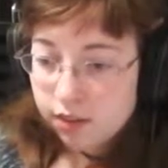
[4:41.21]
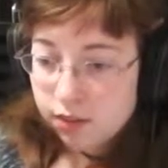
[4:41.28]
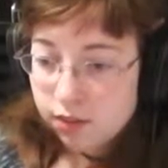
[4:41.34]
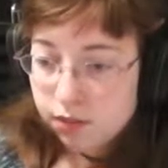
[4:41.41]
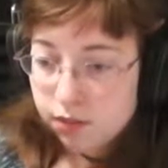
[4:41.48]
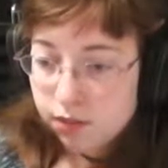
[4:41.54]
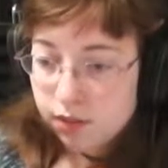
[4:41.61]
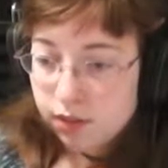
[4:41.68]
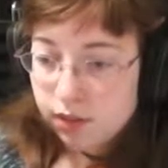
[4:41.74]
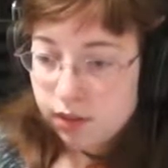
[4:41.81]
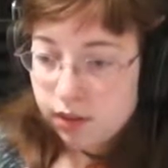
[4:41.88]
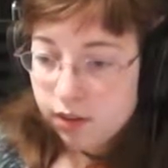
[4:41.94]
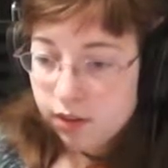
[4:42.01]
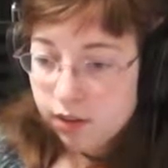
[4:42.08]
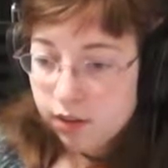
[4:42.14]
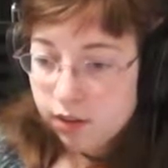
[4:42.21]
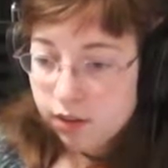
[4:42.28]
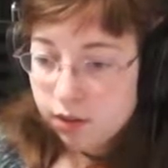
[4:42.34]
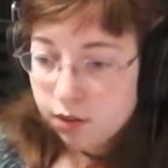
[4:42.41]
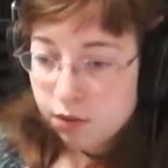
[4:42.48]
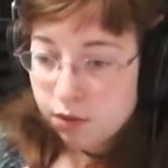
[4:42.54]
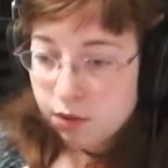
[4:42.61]
So they're gonna
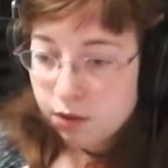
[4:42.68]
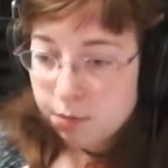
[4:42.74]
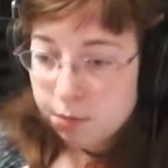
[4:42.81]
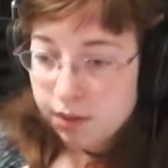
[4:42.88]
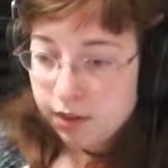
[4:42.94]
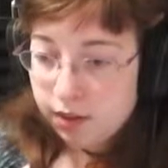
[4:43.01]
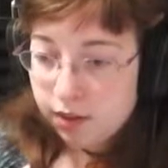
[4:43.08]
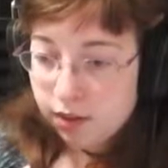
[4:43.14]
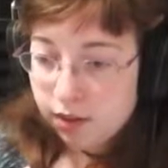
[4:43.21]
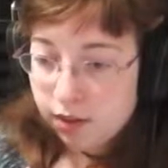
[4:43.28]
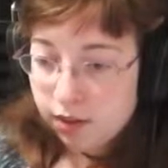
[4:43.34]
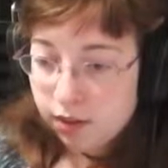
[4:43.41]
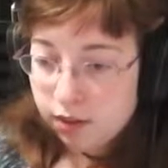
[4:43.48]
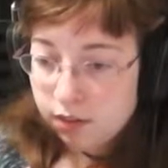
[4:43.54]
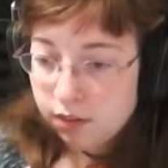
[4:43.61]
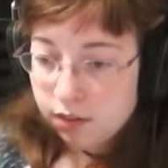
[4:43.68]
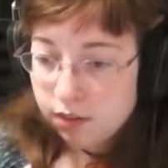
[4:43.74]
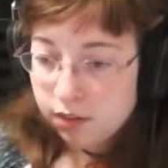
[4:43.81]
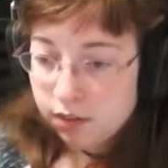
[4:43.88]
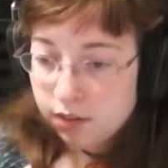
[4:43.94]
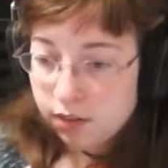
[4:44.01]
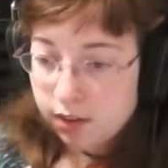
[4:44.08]
go up here,
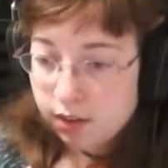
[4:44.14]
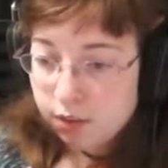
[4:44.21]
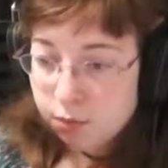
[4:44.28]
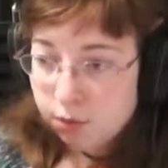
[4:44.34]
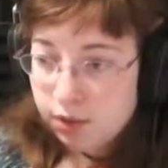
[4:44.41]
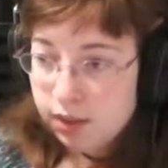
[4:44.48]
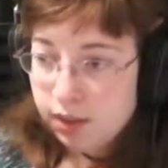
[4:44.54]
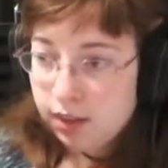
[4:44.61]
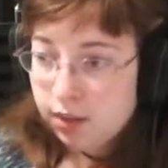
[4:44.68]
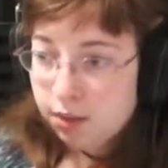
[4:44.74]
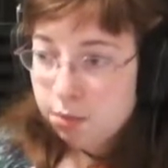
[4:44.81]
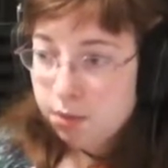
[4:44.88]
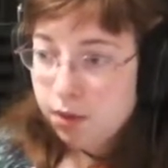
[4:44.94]
just in case we need them.